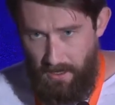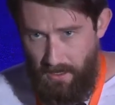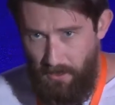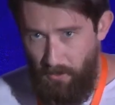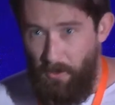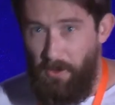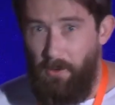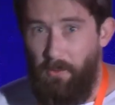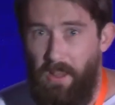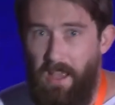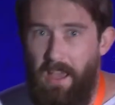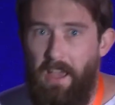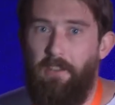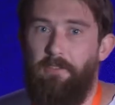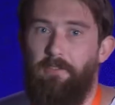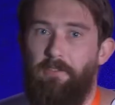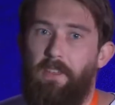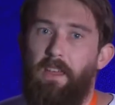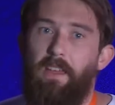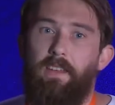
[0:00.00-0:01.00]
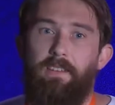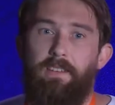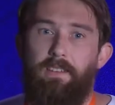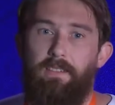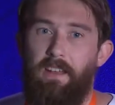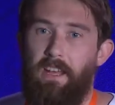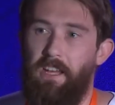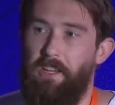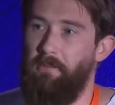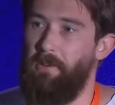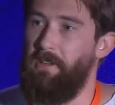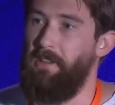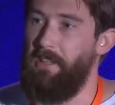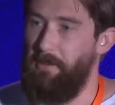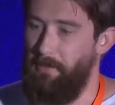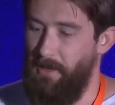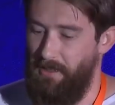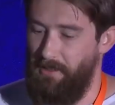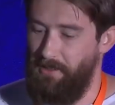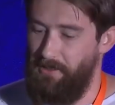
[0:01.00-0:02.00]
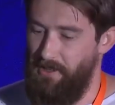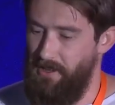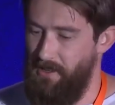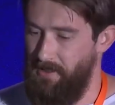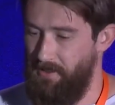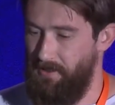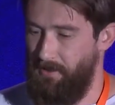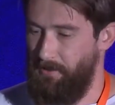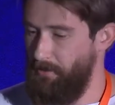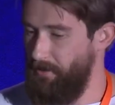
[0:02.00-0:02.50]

When we have that name and email address,